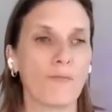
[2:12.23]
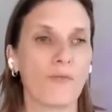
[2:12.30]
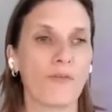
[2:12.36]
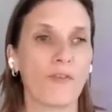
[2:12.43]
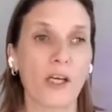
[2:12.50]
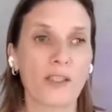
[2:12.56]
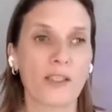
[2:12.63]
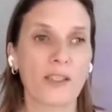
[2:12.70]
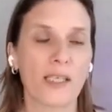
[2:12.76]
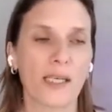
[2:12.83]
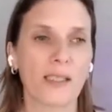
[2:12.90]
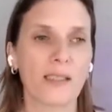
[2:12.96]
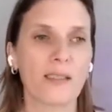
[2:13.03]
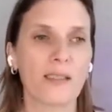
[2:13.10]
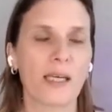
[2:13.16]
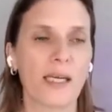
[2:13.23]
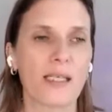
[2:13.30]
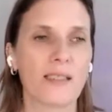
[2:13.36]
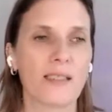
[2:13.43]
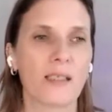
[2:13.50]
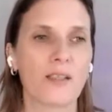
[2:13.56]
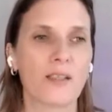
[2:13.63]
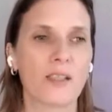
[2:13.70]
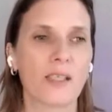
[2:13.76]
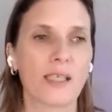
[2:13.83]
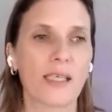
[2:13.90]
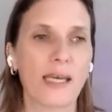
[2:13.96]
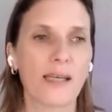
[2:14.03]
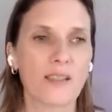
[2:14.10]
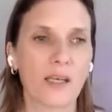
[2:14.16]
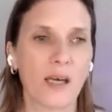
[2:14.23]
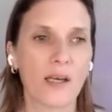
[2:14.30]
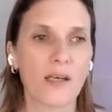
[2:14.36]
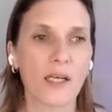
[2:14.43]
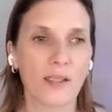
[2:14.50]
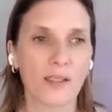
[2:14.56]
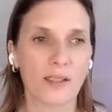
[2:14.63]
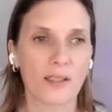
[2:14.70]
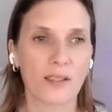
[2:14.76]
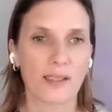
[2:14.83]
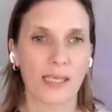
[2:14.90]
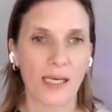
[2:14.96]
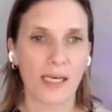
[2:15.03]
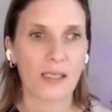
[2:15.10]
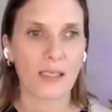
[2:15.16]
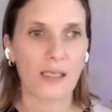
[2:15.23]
First things is that to get another scene,